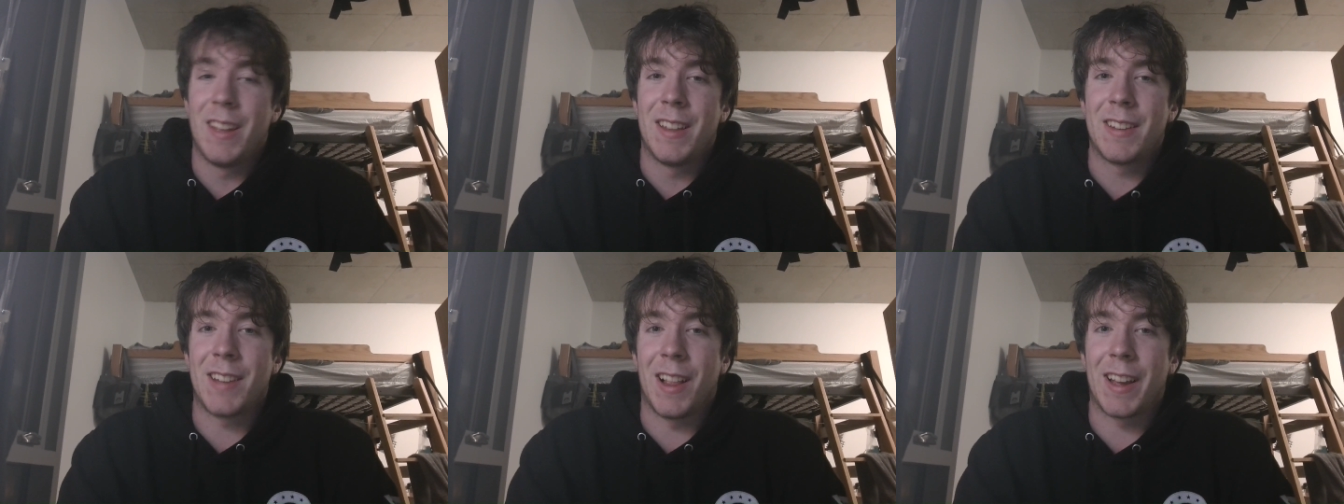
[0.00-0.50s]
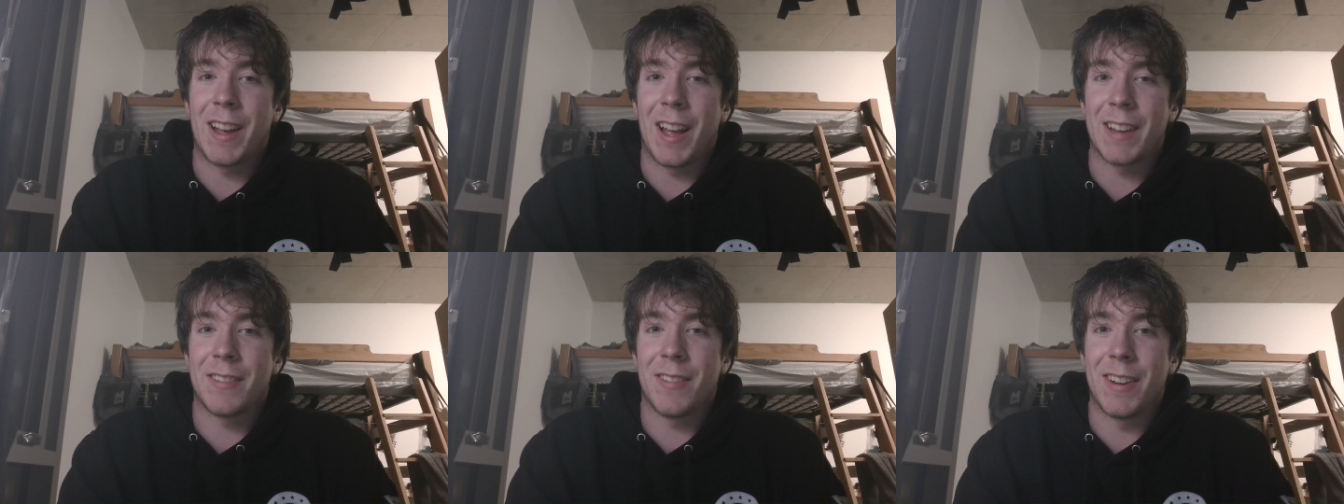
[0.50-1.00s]
That's all I
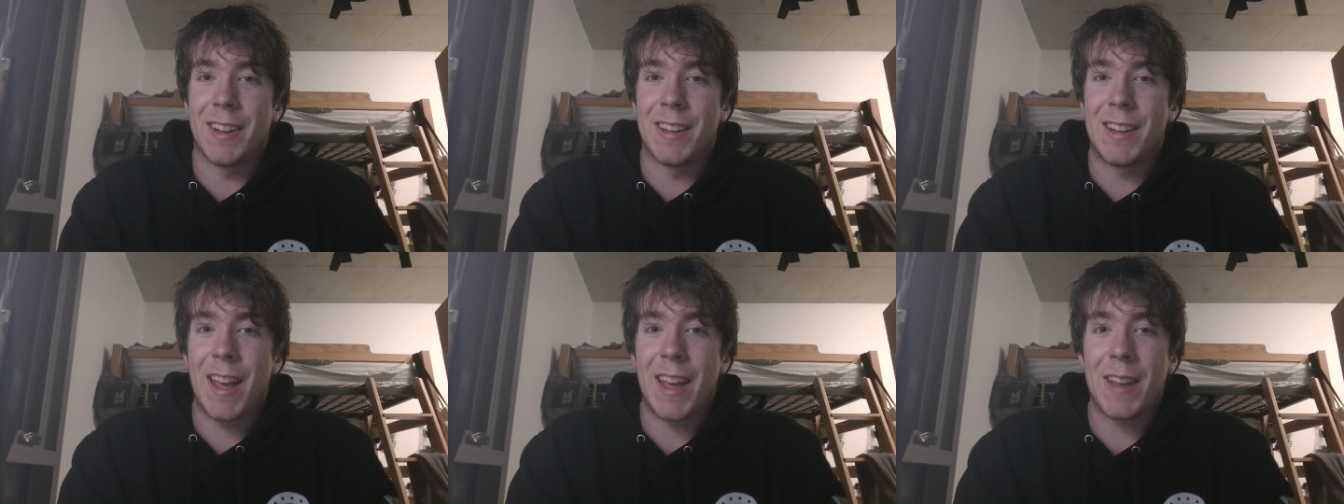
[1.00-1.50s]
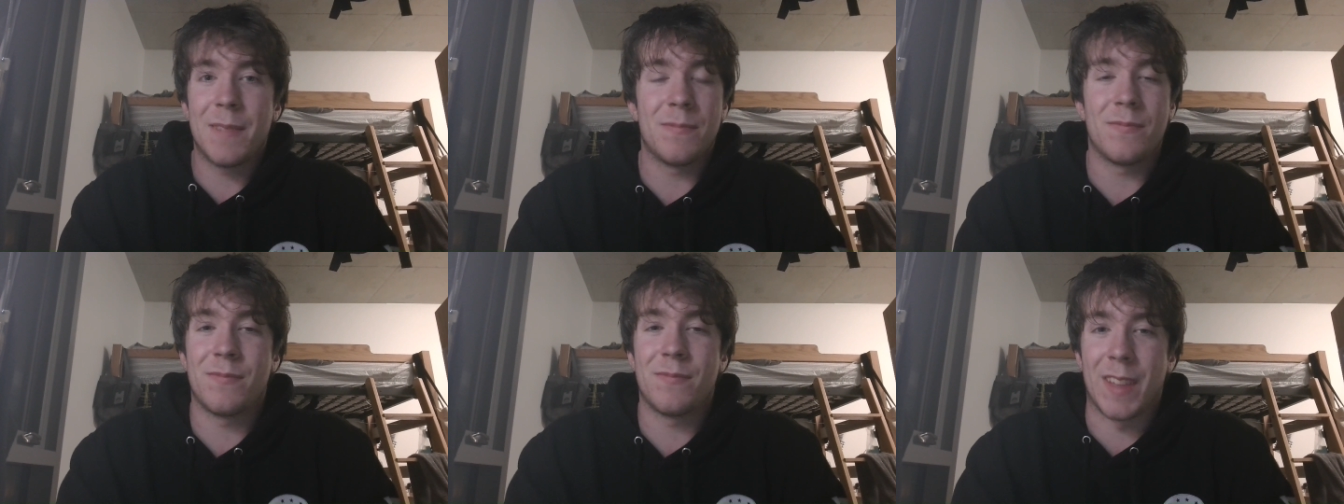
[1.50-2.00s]
got for you today.
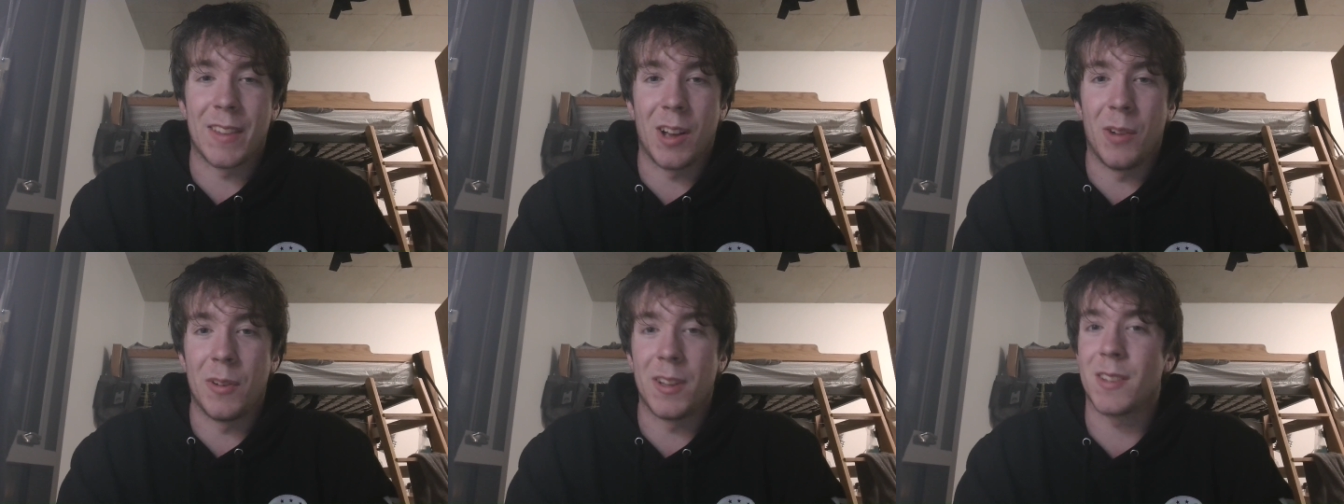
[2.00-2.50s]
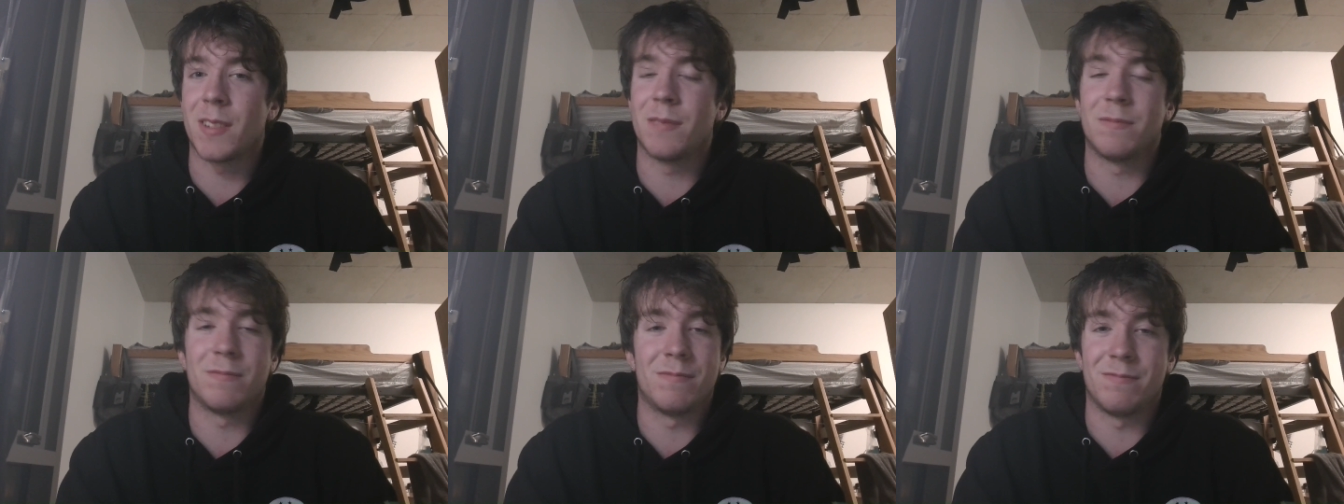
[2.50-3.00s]
As always,
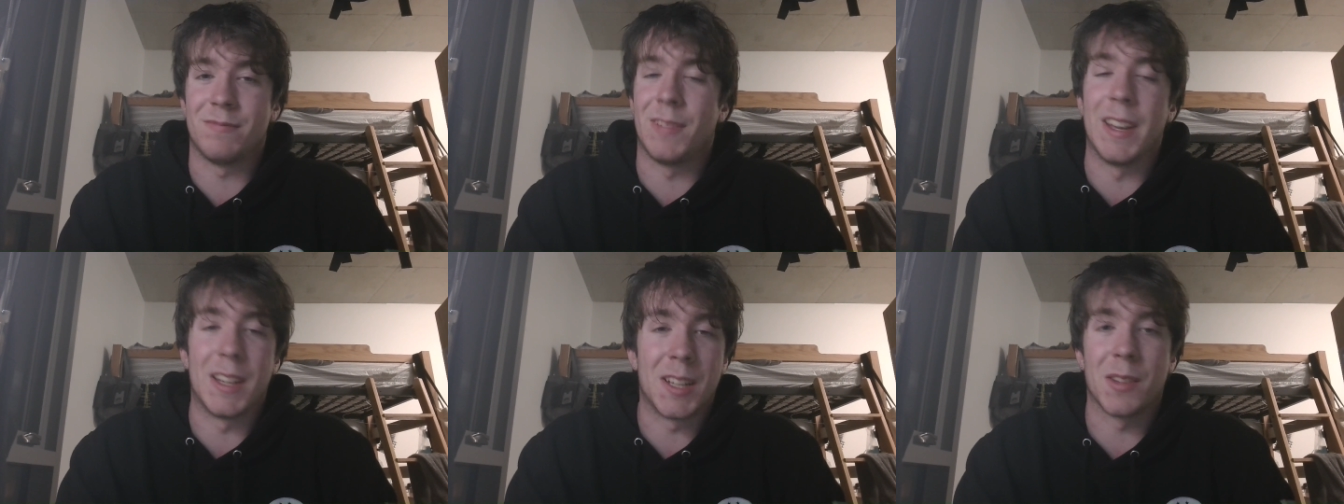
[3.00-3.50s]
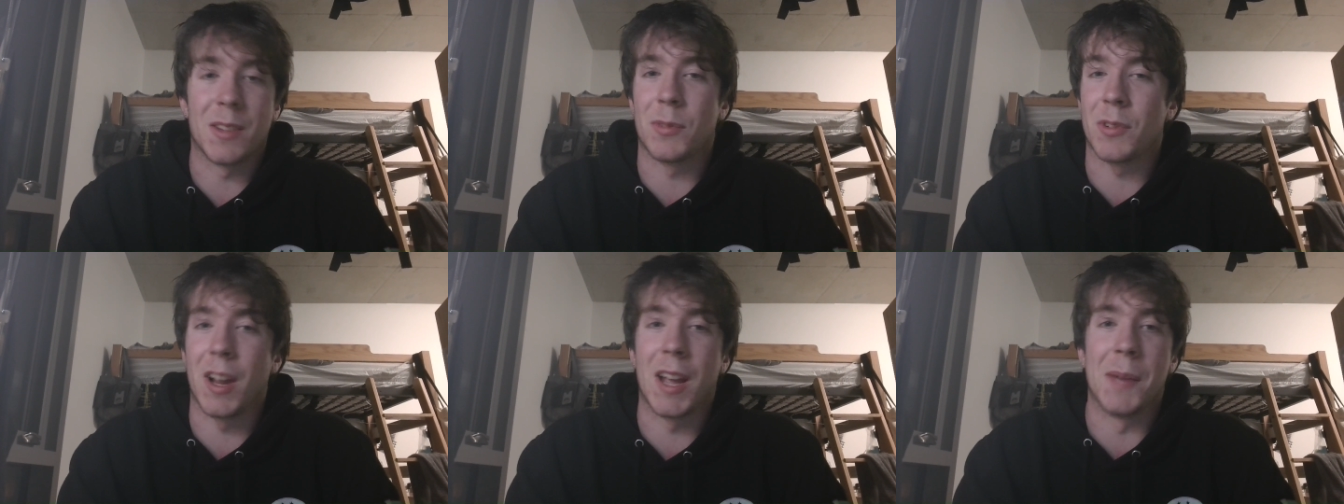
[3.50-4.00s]
like,
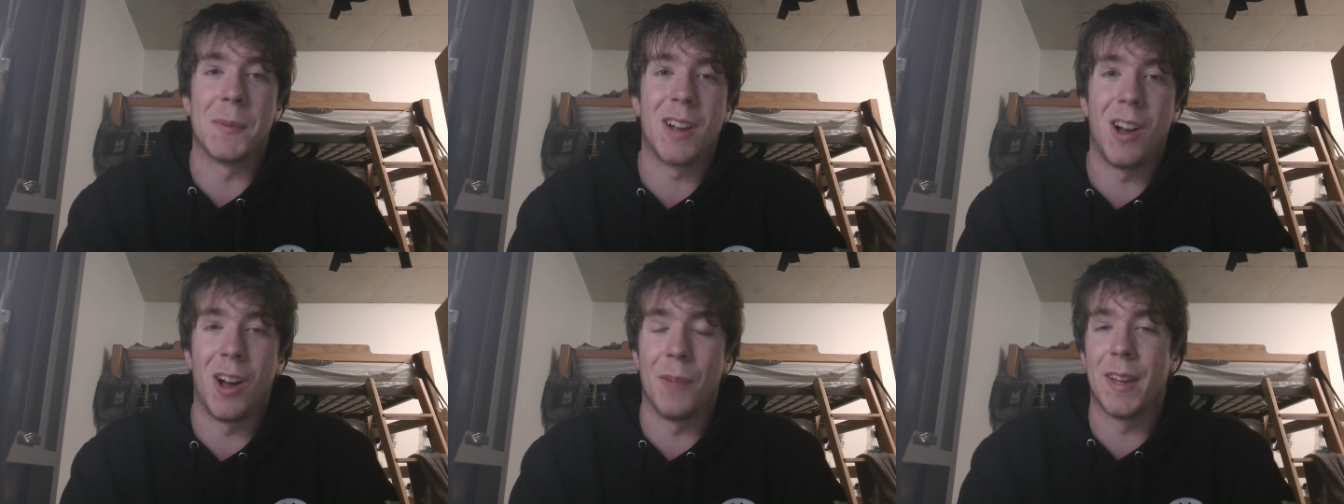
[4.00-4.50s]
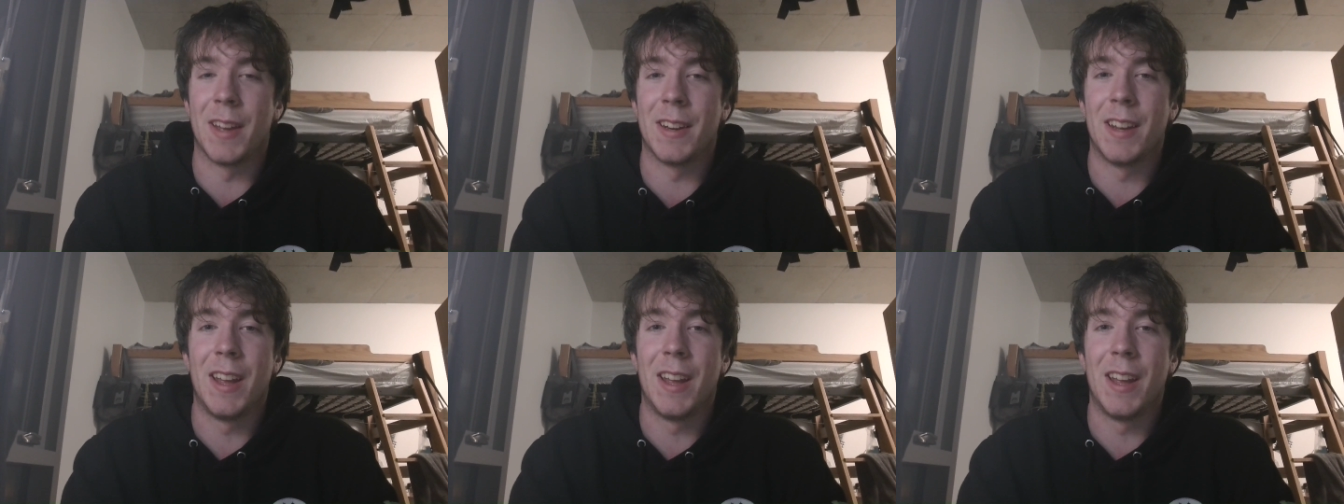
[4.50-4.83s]
subscribe, comment.